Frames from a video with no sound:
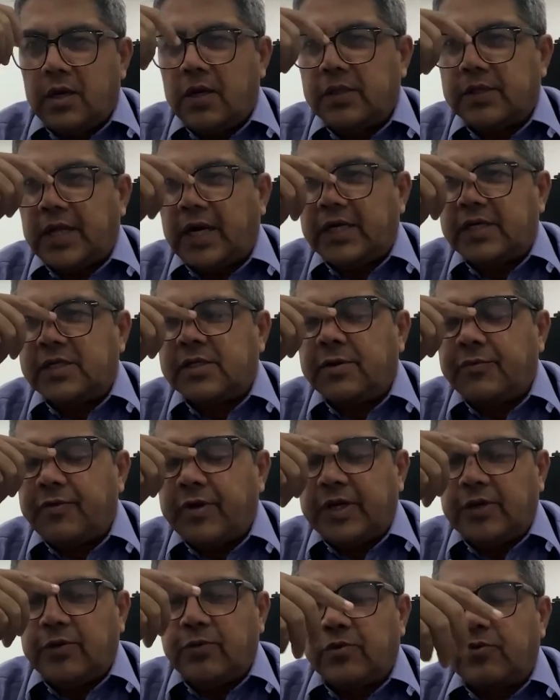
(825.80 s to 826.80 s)
That's a
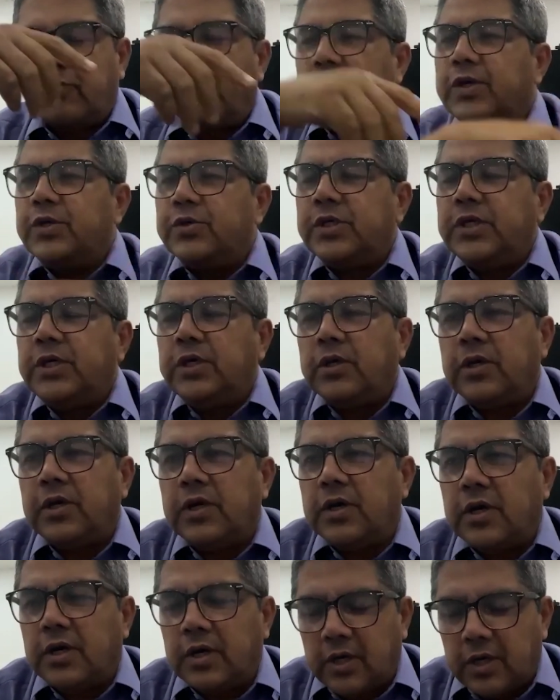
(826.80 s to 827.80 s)
very good point. You see,
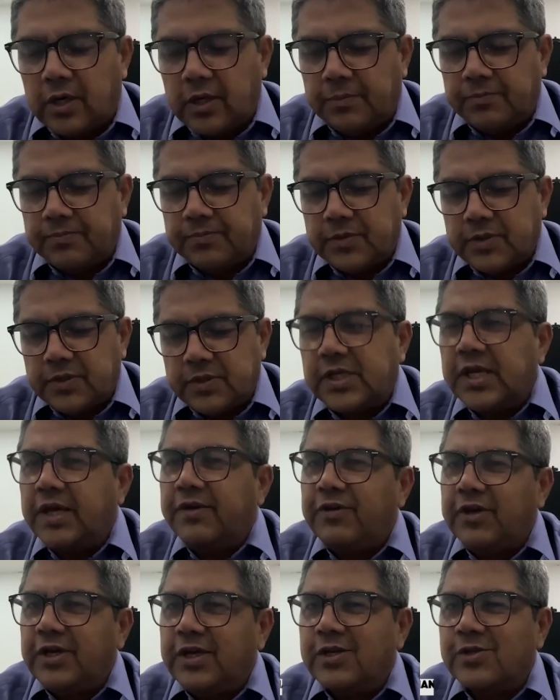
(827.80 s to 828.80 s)

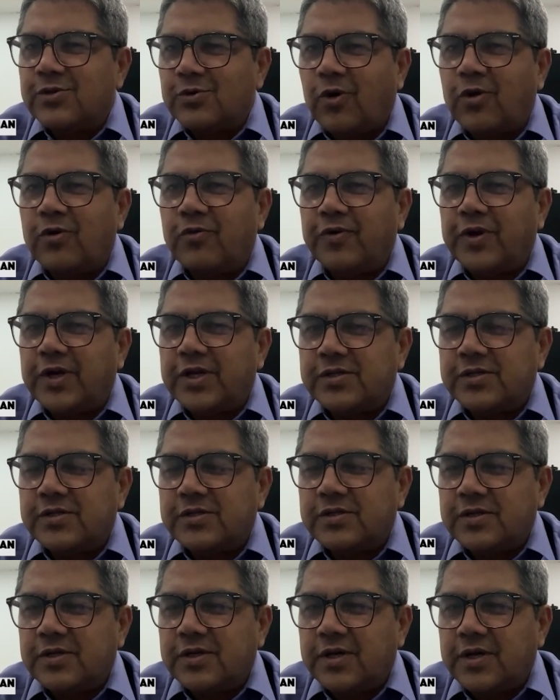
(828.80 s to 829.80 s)
saving is
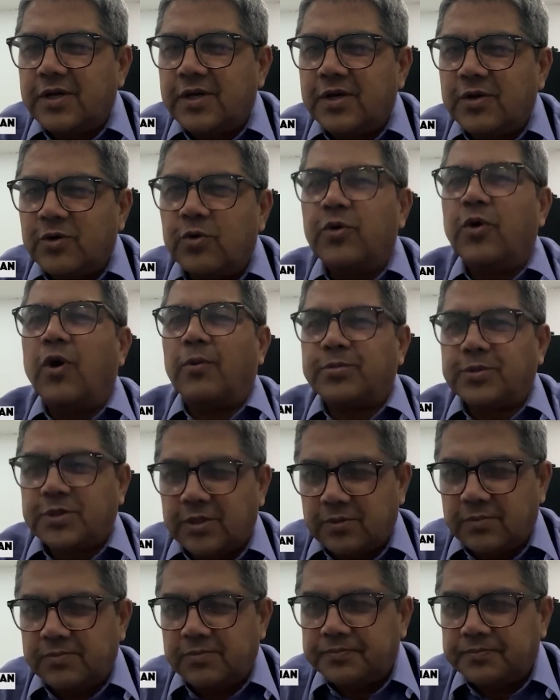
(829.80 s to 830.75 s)
always a good option.